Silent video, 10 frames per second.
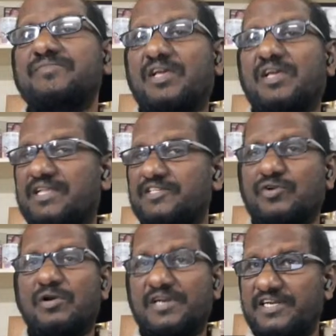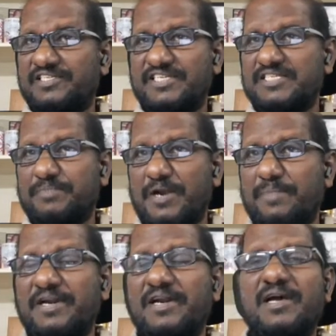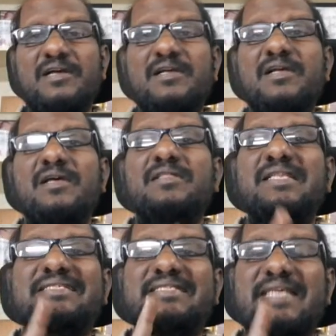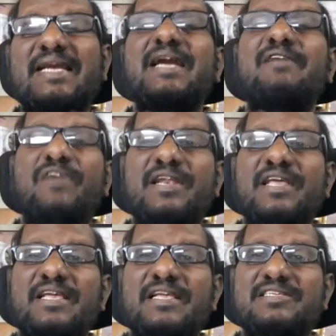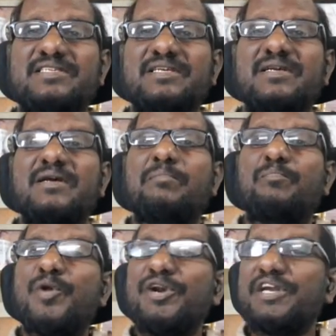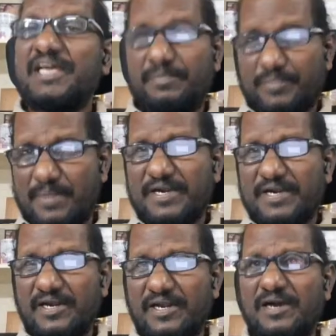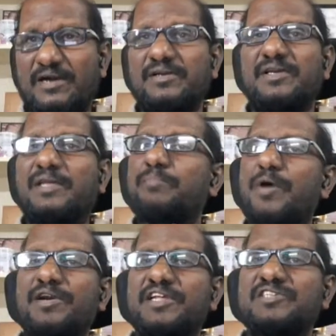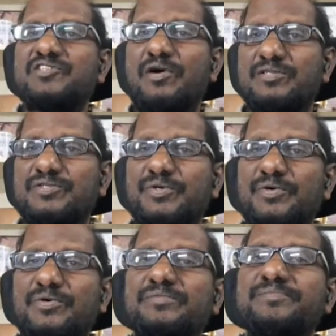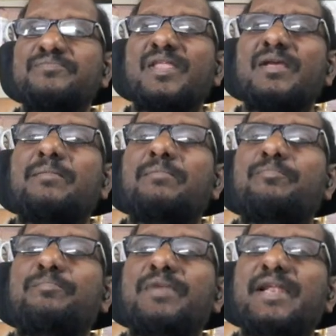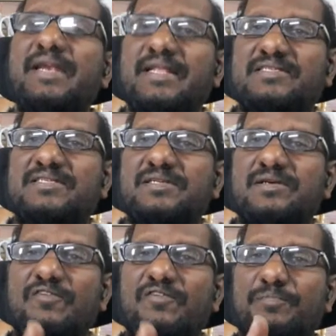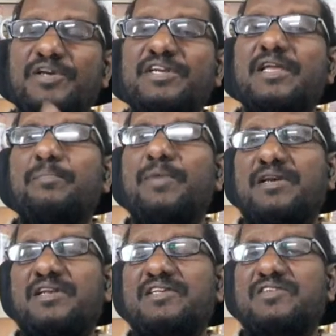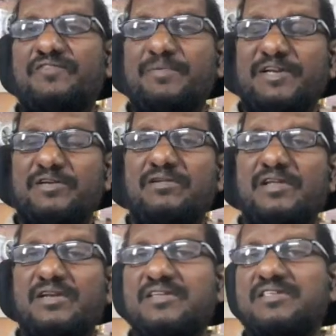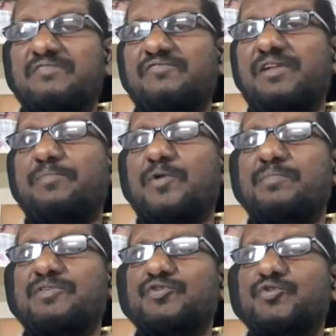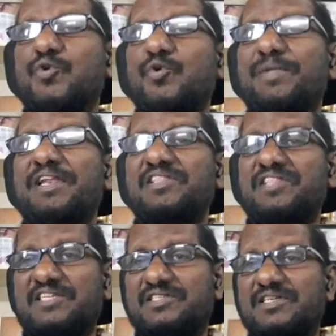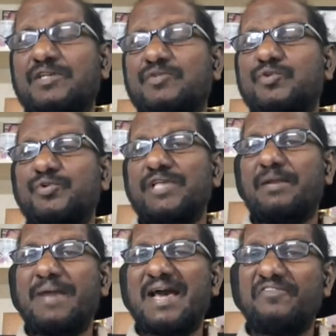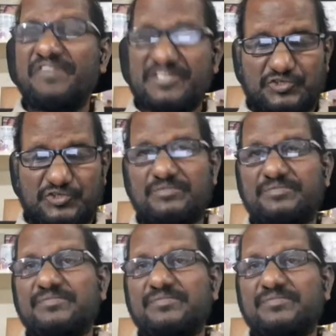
that is called religious propaganda. The second one is political propaganda. In politics also, leaders of political parties of a particular region will promise so many things through their manifesto.